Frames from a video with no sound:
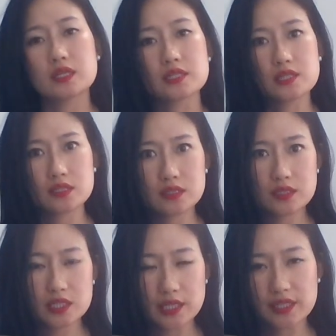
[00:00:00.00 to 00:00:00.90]
in
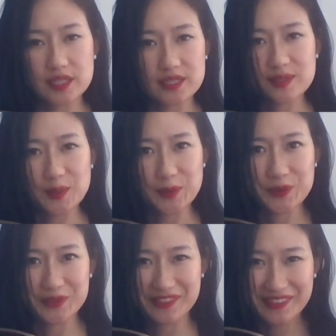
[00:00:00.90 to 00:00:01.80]
Chinese
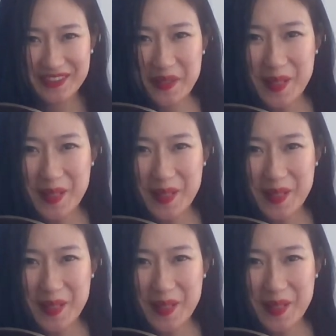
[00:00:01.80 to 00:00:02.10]
owned